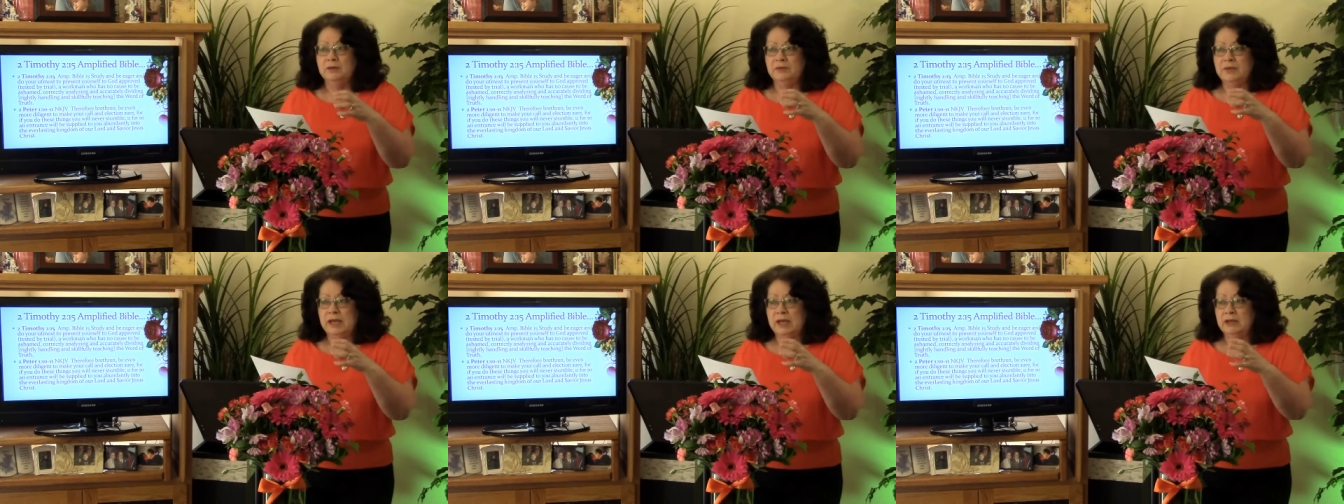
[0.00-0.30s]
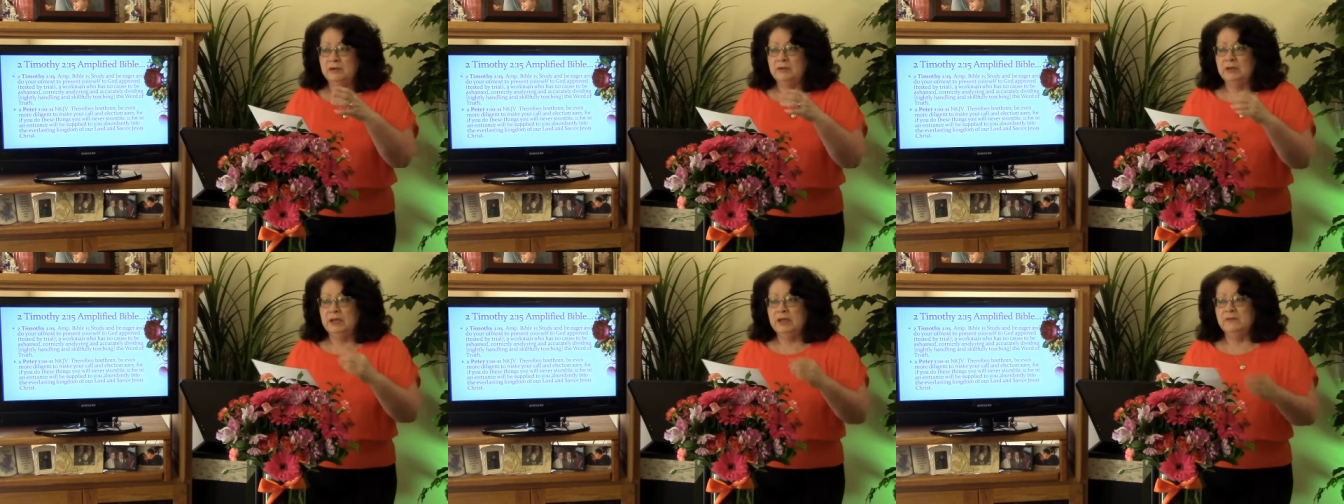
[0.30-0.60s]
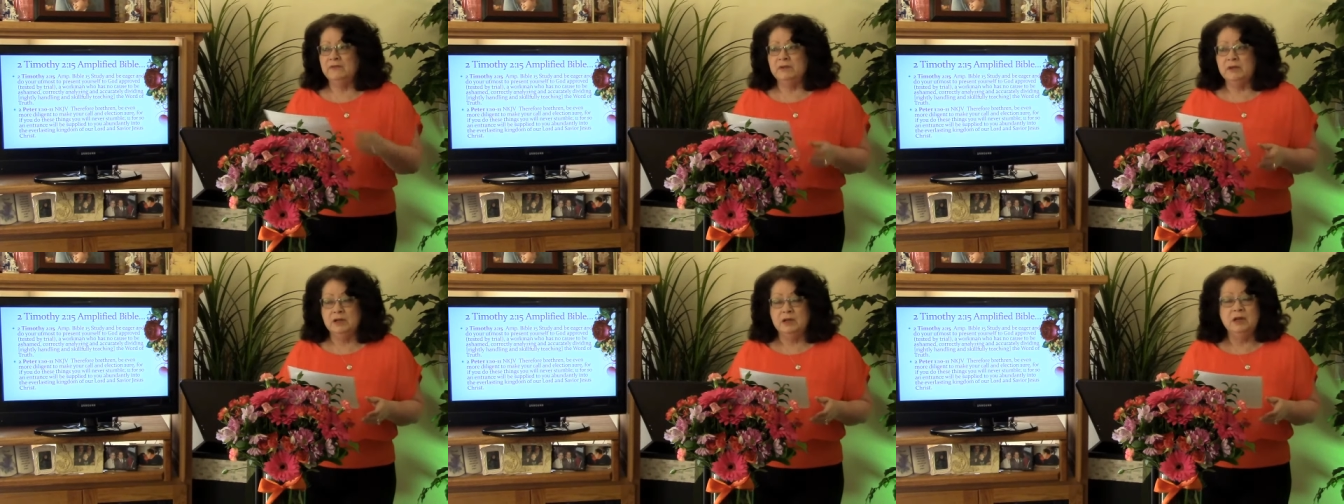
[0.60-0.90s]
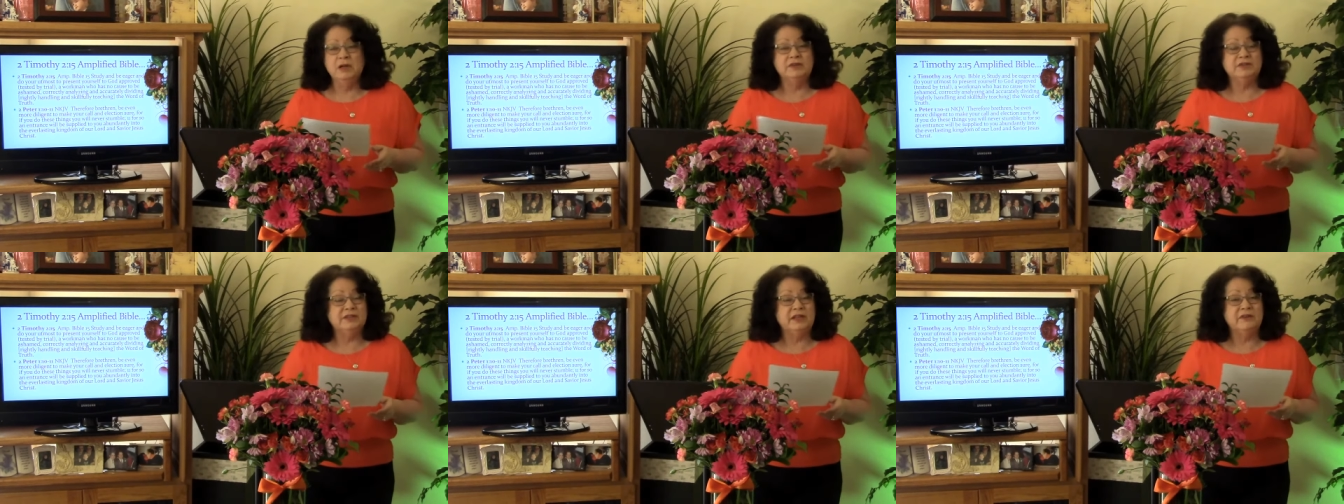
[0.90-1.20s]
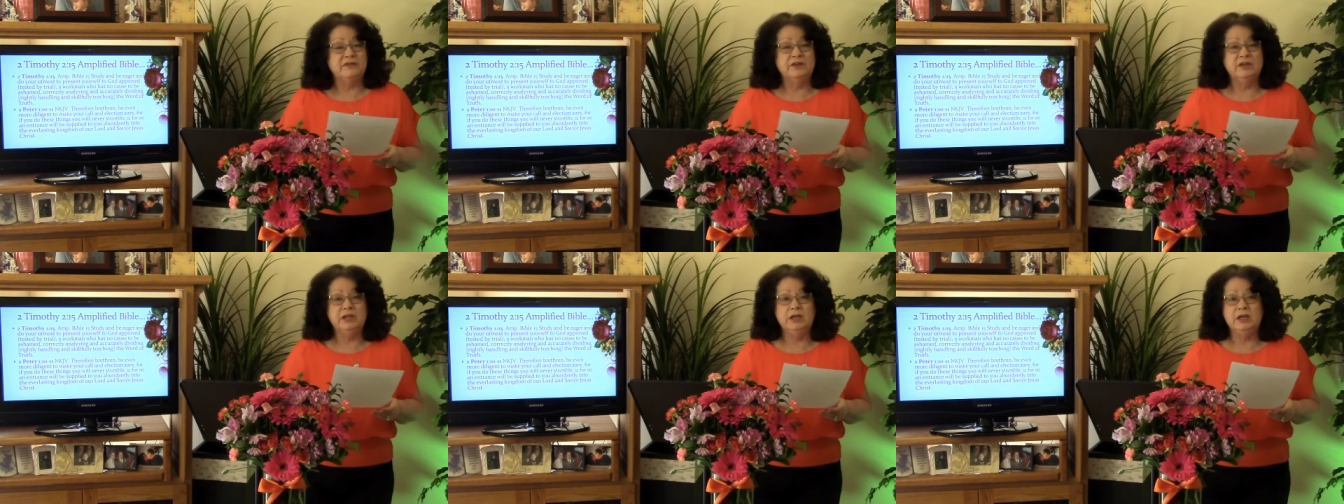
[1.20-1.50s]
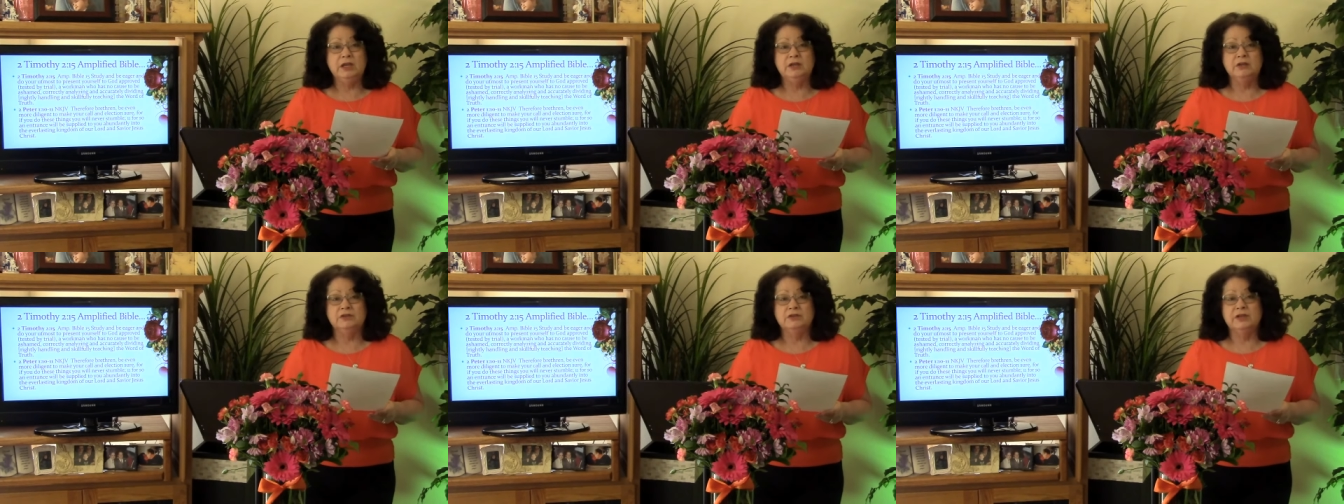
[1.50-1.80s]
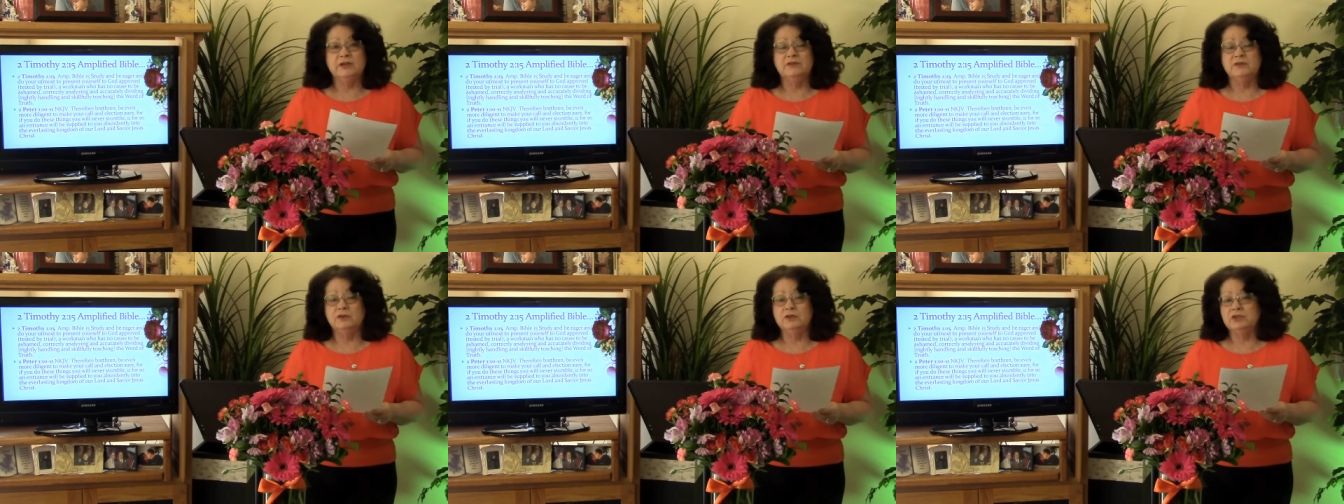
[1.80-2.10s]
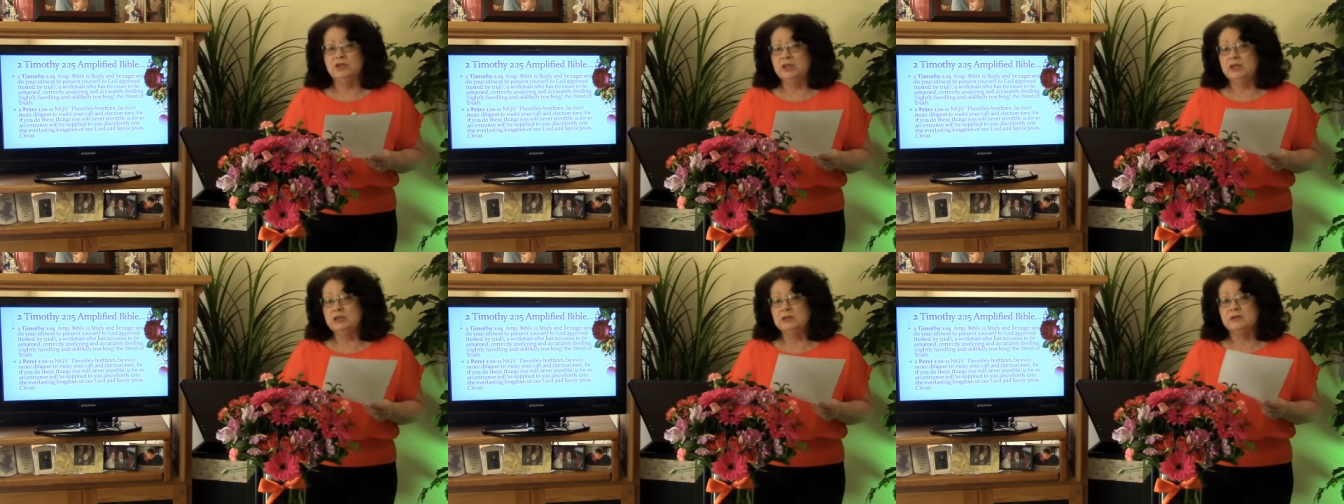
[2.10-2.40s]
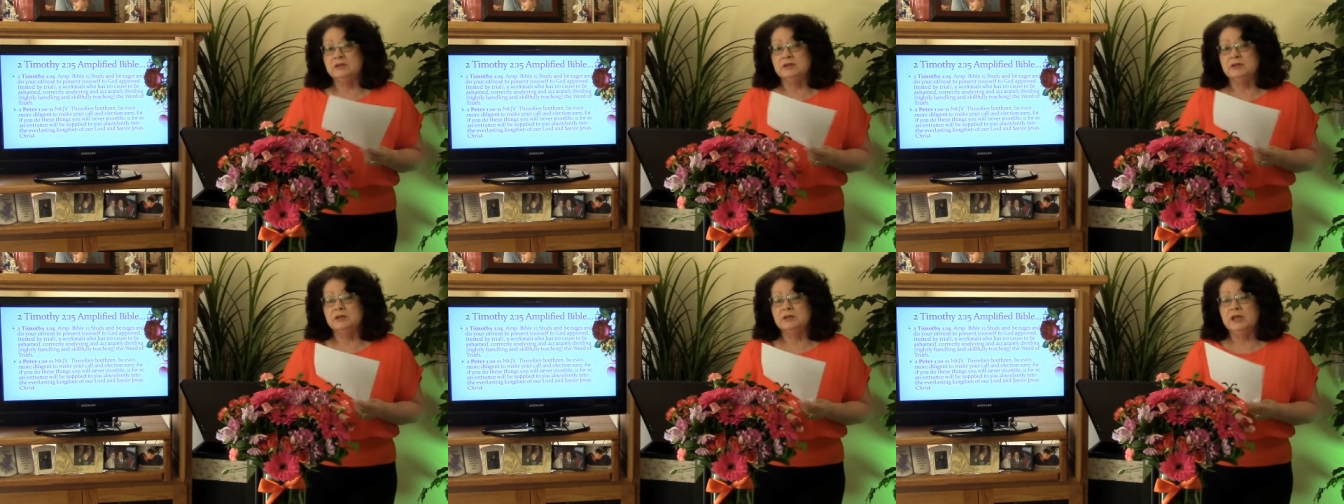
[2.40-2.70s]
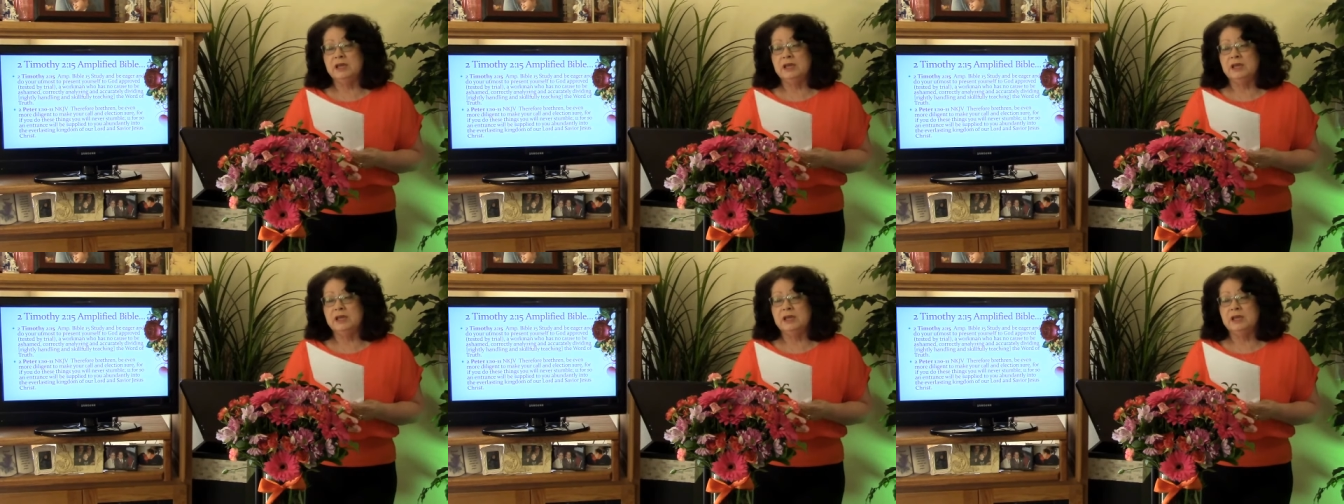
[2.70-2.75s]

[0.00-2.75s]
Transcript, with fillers: that even 70 years after Jesus,